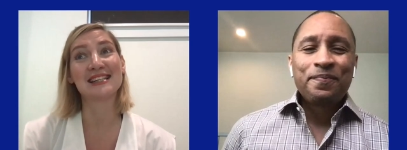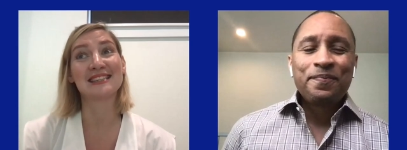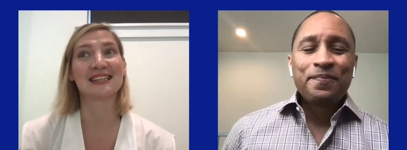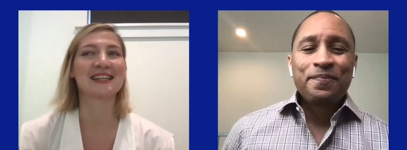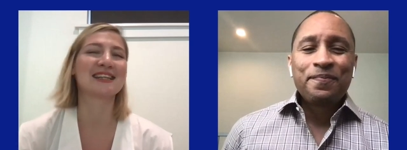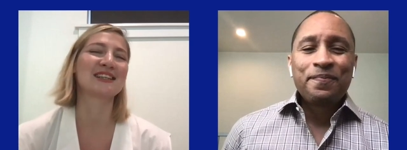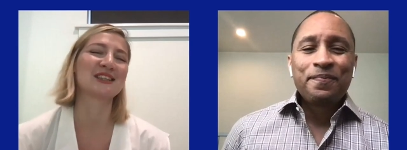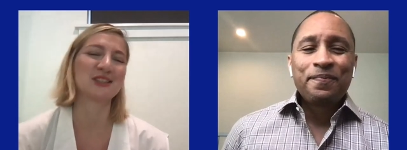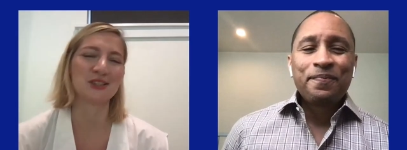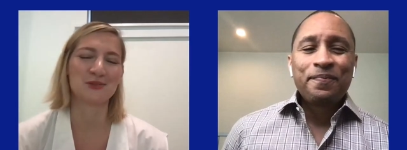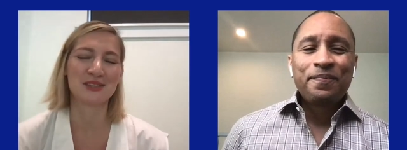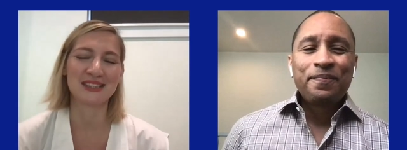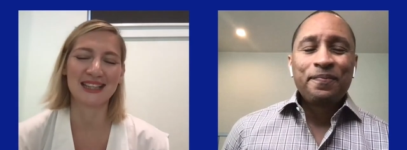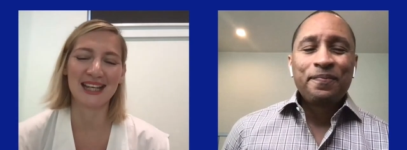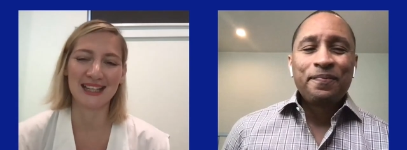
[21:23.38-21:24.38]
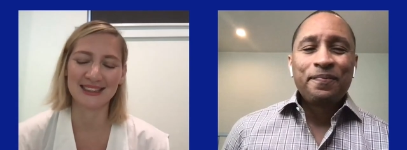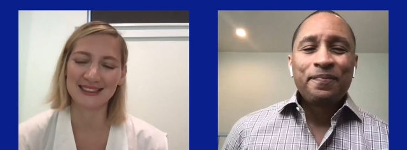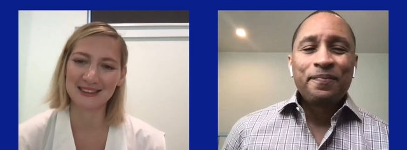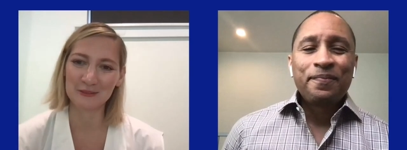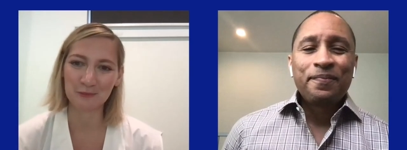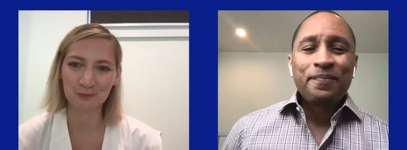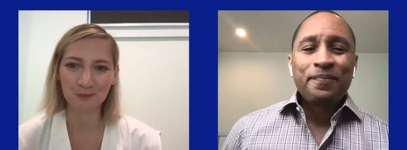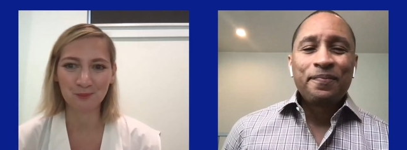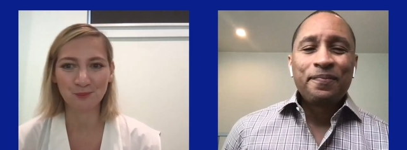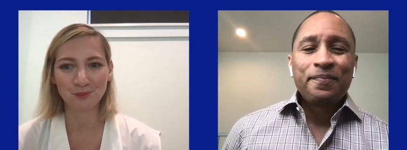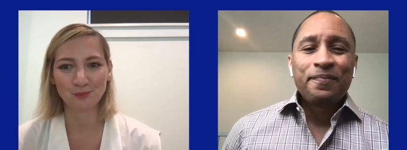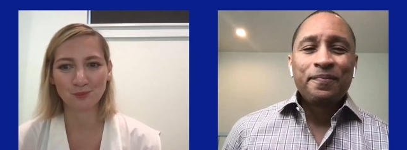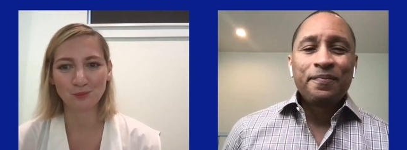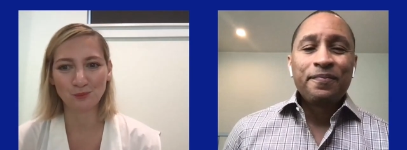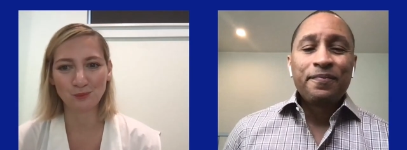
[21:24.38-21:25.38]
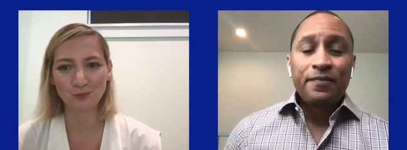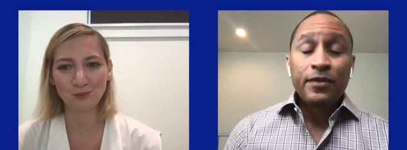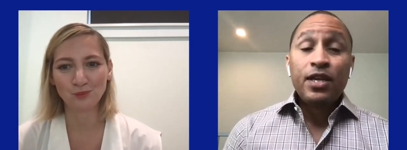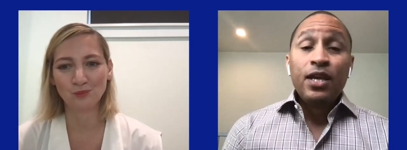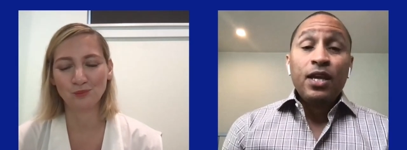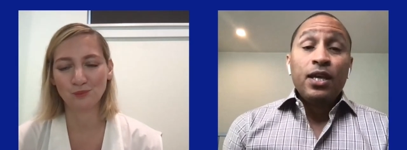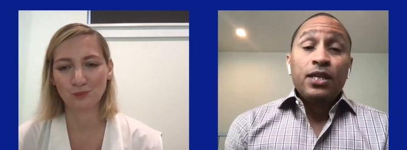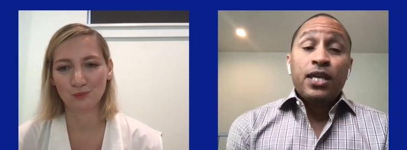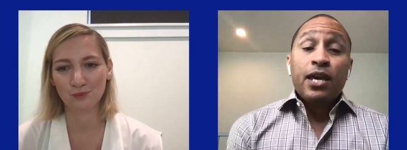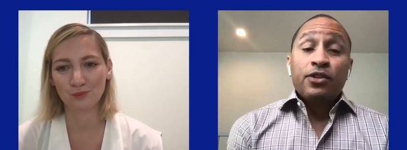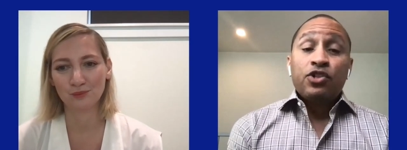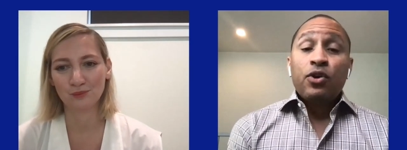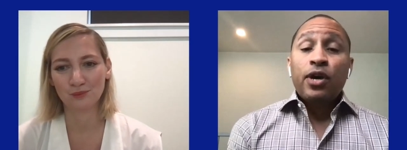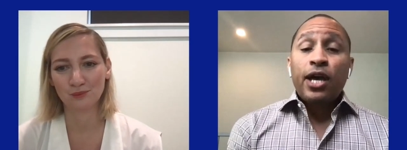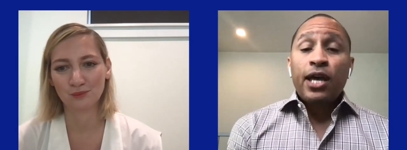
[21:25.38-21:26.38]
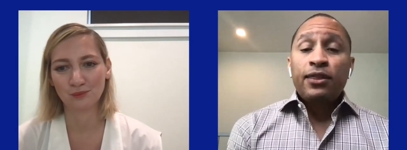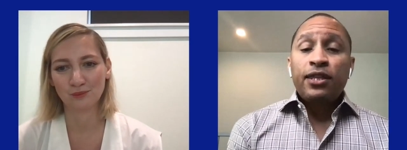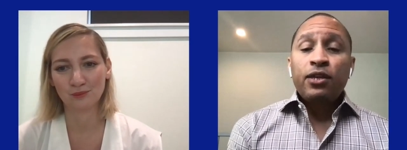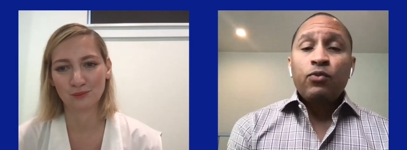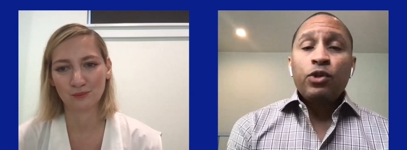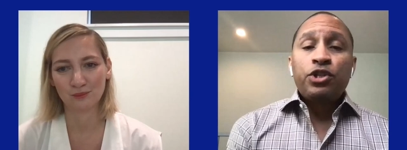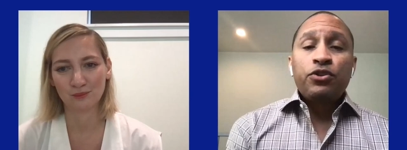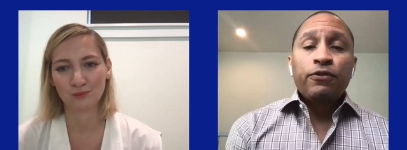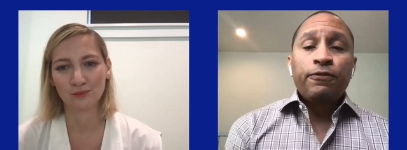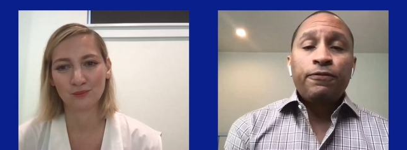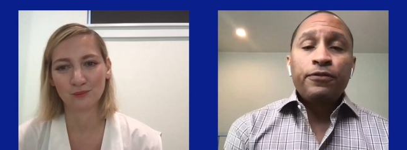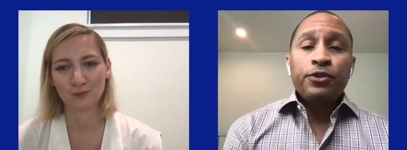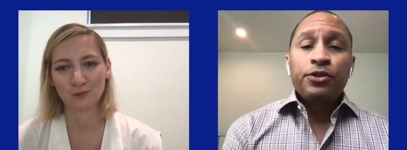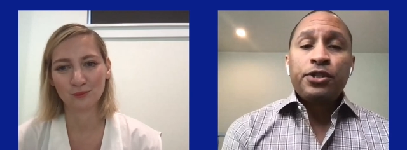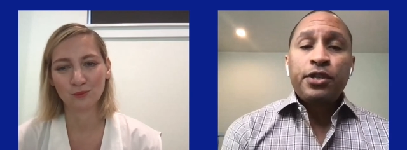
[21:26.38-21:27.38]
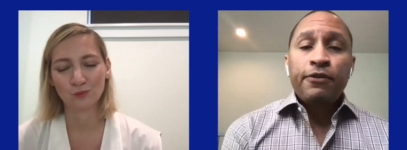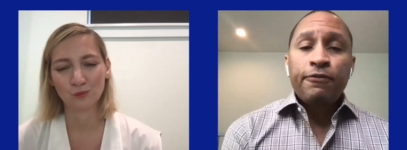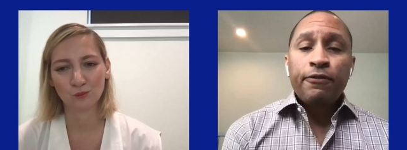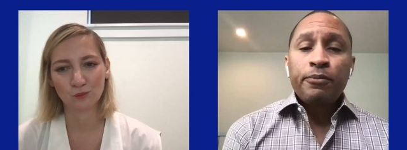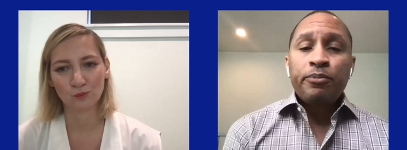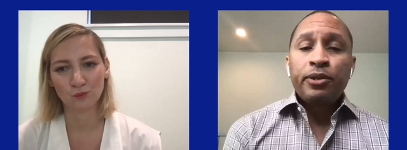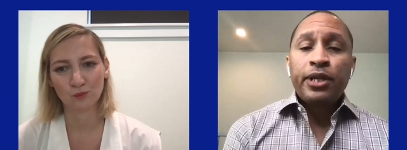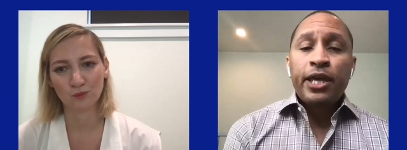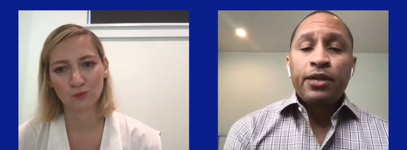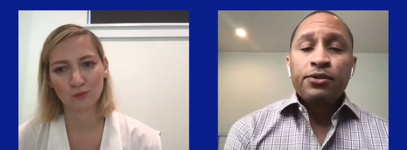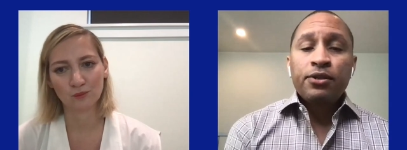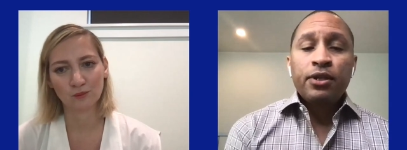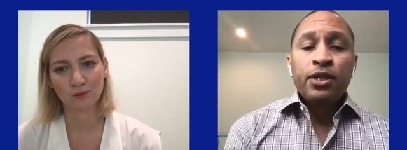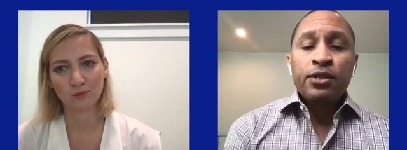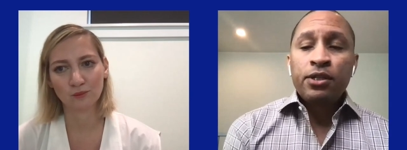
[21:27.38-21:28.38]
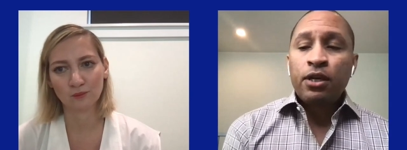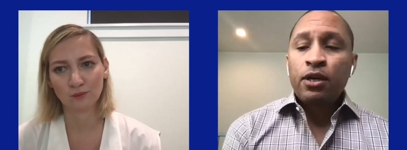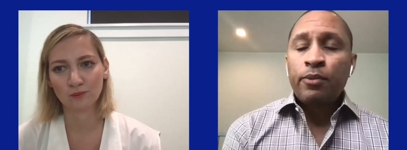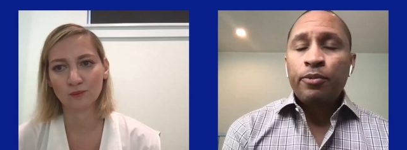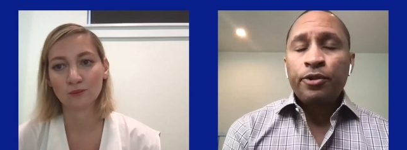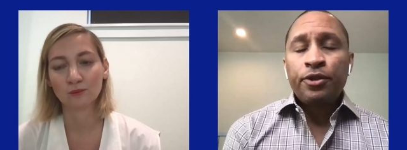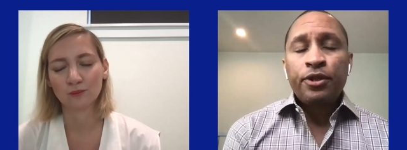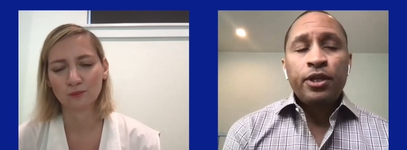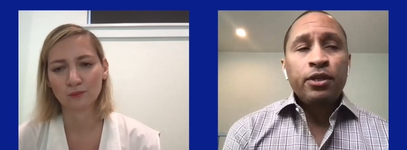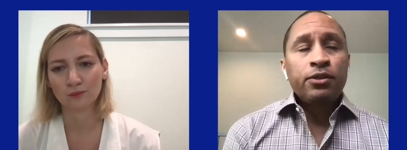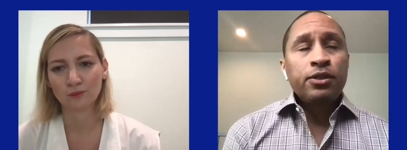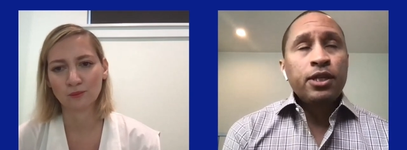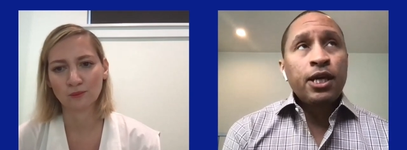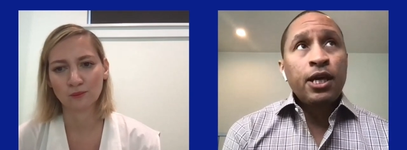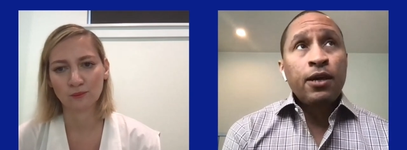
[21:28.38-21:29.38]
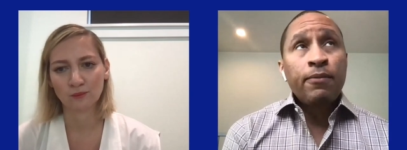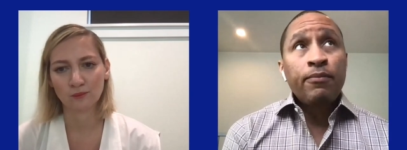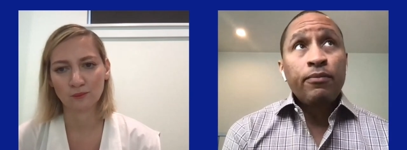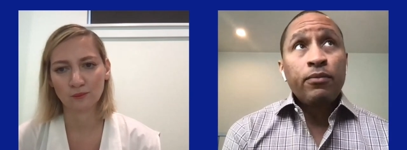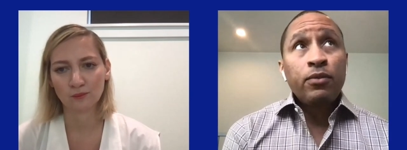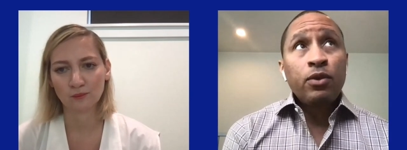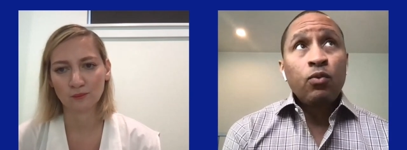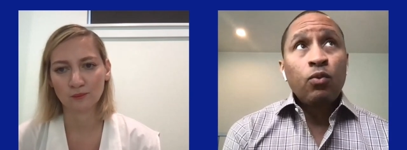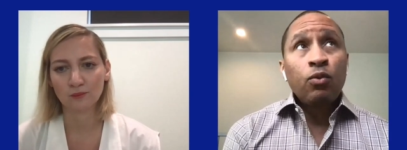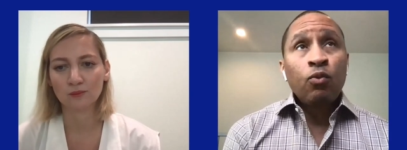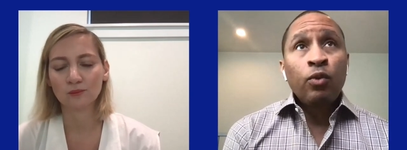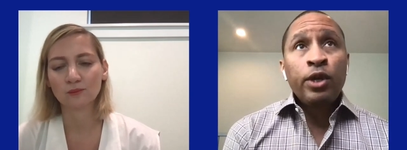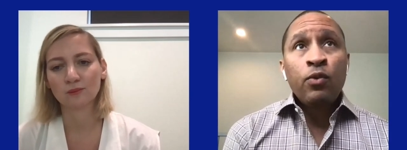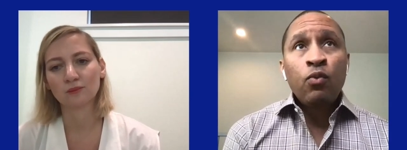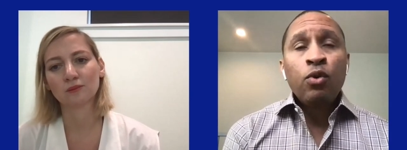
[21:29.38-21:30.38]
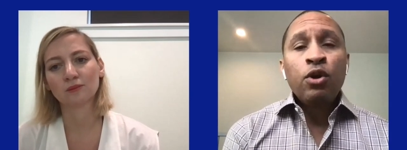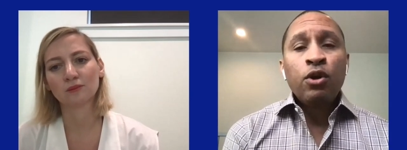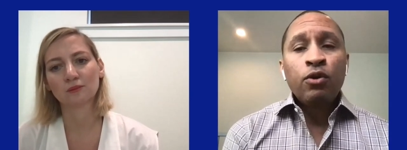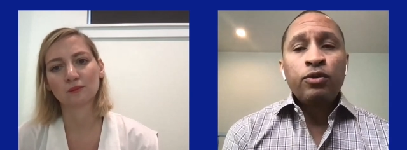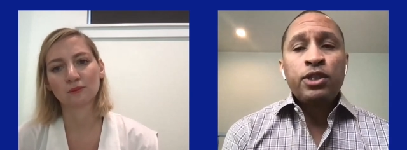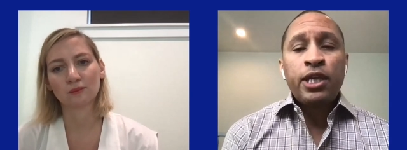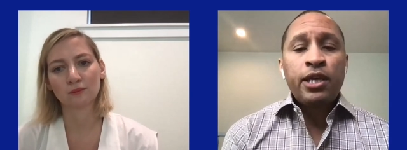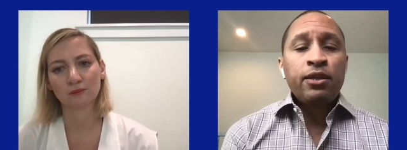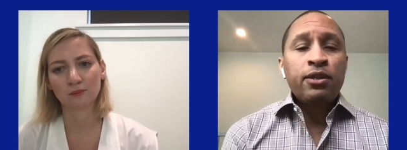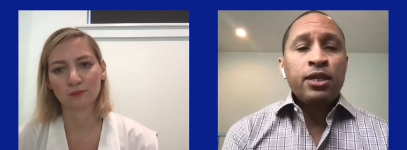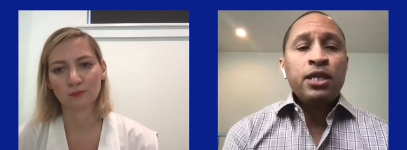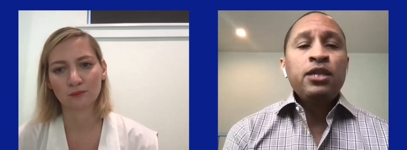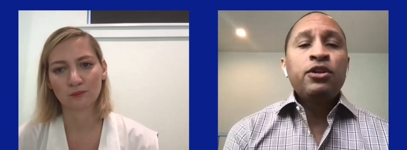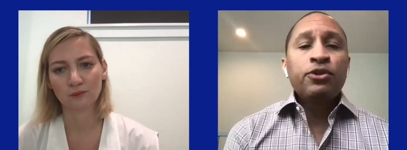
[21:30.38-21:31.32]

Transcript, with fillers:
Speaker 1: is in consumers' hands. Yeah, so I think what you'll see from Play is a couple of things. We will take the